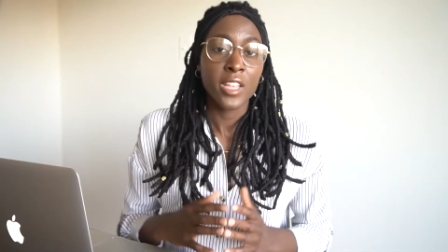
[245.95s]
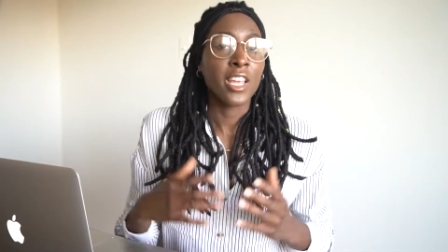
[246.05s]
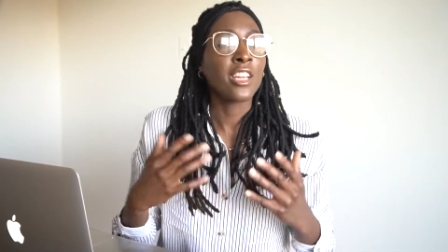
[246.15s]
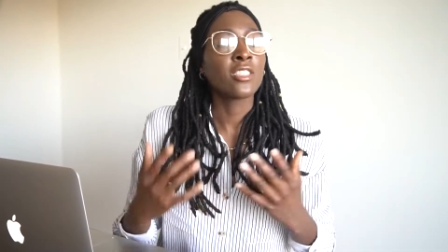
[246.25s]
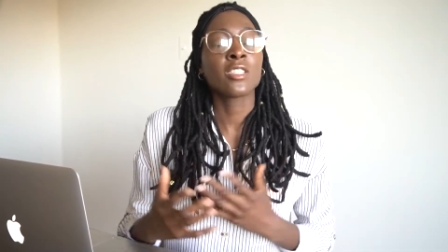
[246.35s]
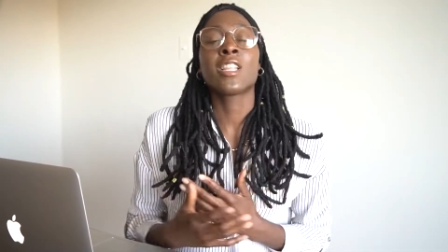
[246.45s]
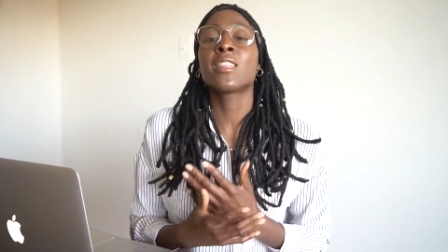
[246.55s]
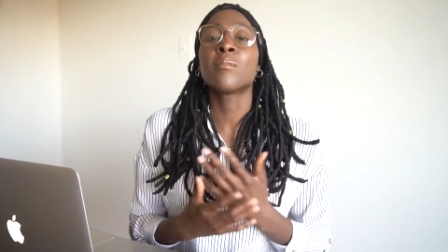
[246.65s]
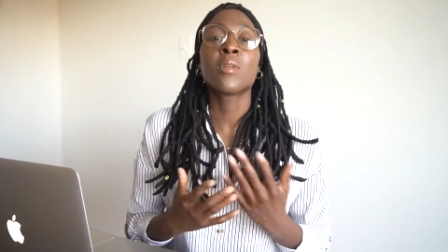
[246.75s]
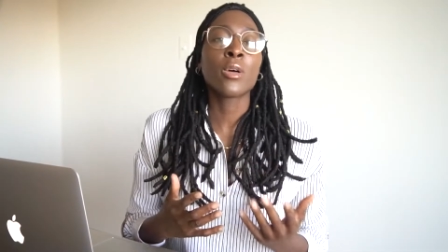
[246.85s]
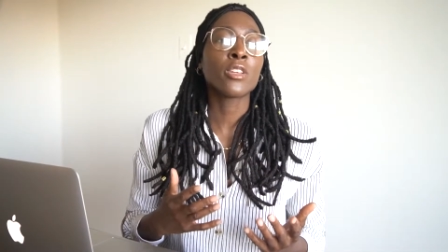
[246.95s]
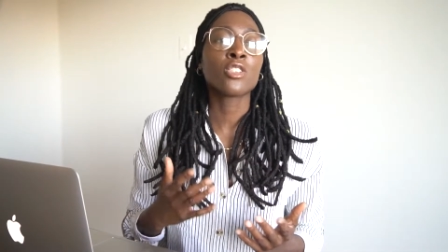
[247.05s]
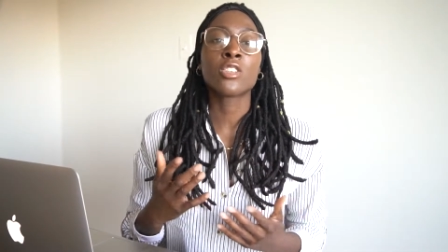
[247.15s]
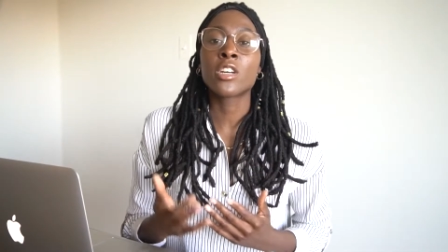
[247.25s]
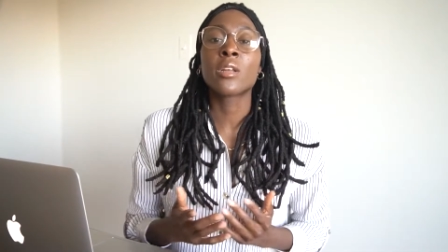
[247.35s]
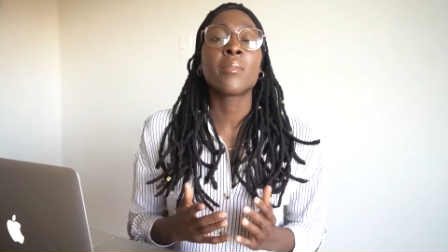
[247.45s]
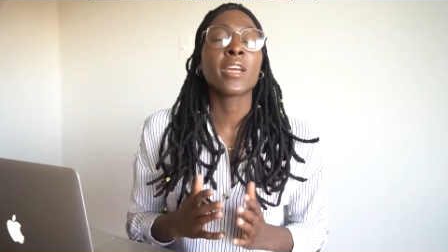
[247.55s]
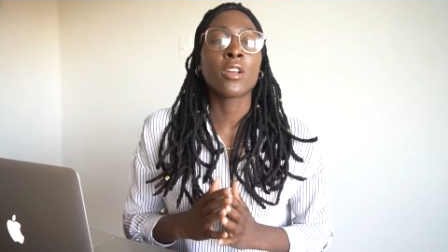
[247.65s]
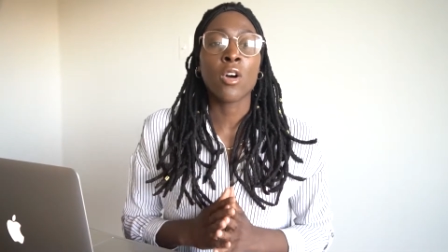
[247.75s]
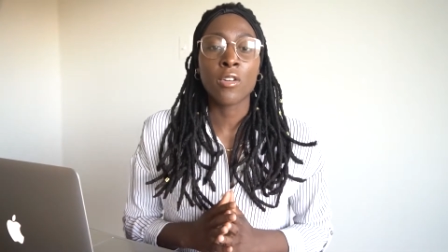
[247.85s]
Now you just let them know that you're looking to make
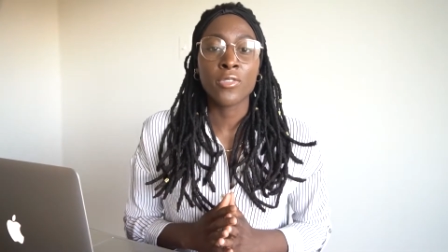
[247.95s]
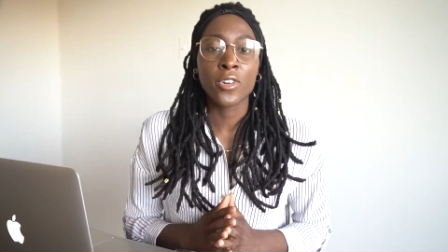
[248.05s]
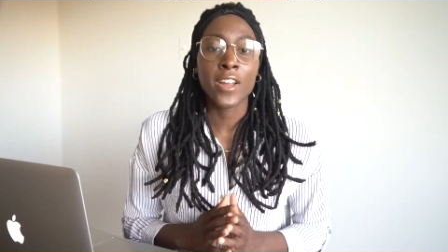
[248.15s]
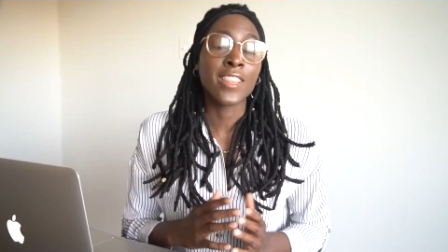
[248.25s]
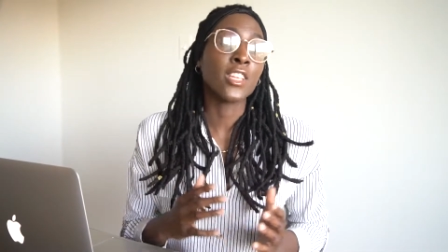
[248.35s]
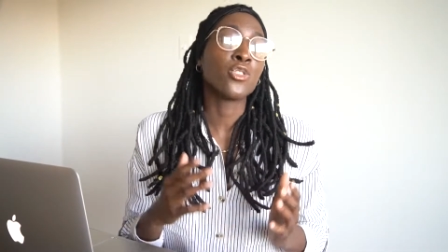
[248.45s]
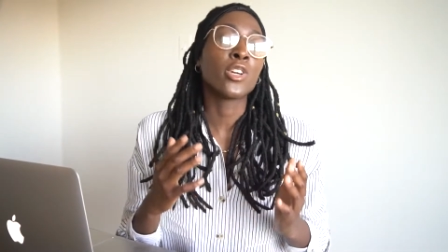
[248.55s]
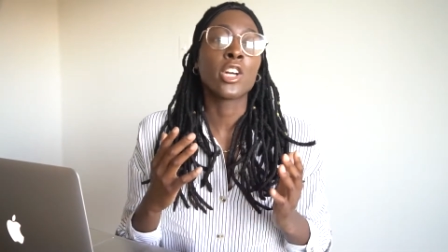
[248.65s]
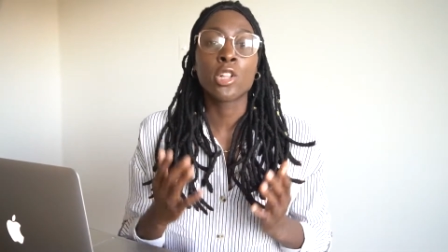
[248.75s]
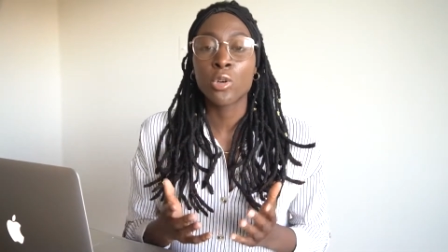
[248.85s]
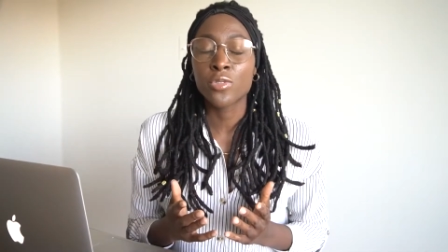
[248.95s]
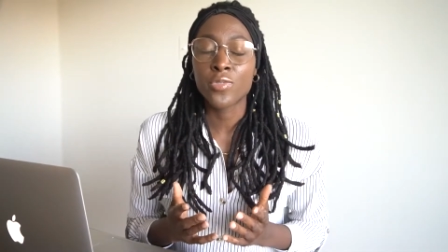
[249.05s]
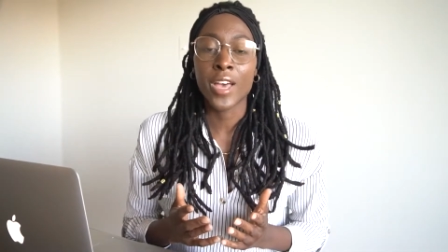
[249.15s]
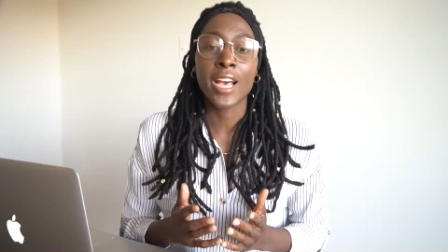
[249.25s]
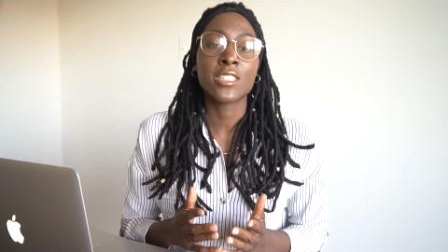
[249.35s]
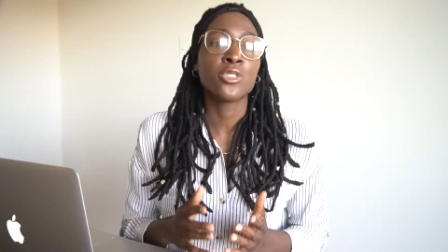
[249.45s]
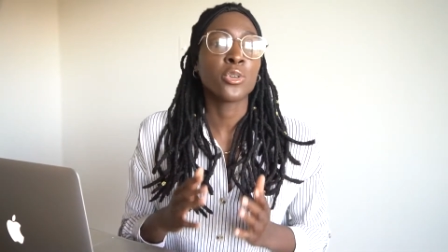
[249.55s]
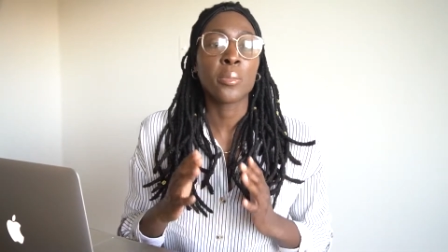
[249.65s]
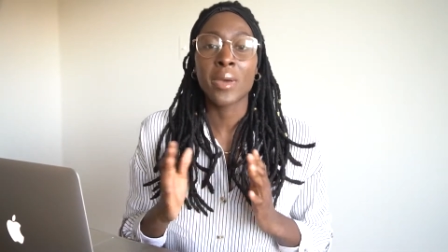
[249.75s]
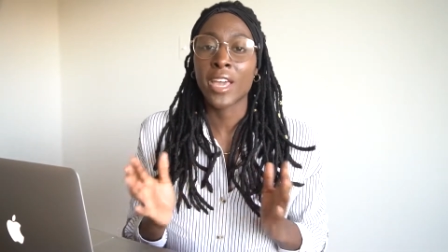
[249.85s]
an offer and that you could close fast you
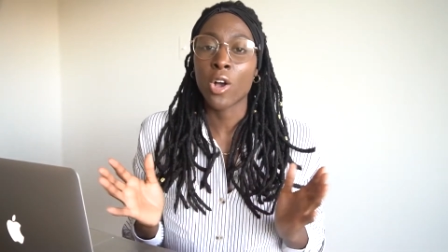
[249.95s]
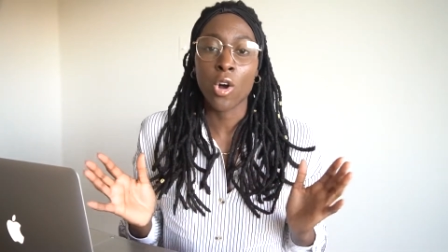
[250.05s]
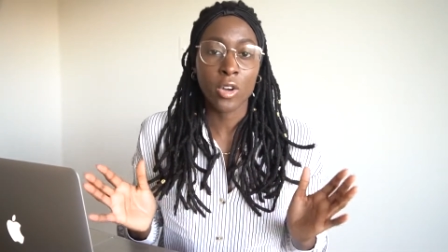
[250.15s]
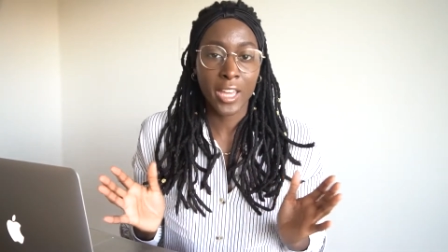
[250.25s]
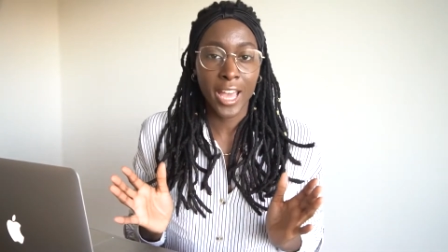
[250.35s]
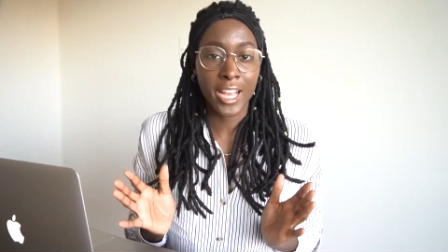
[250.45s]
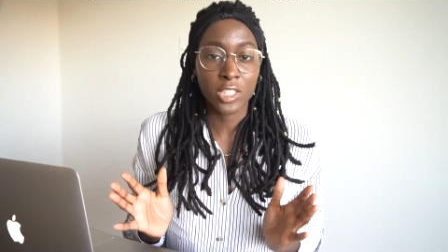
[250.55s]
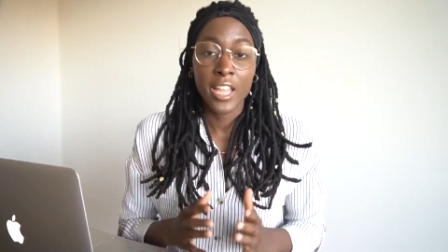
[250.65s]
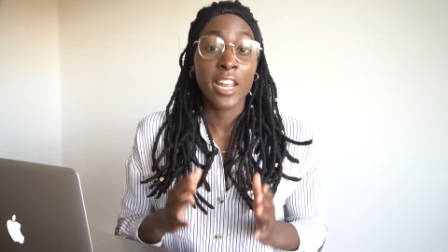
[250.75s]
could pay all cash.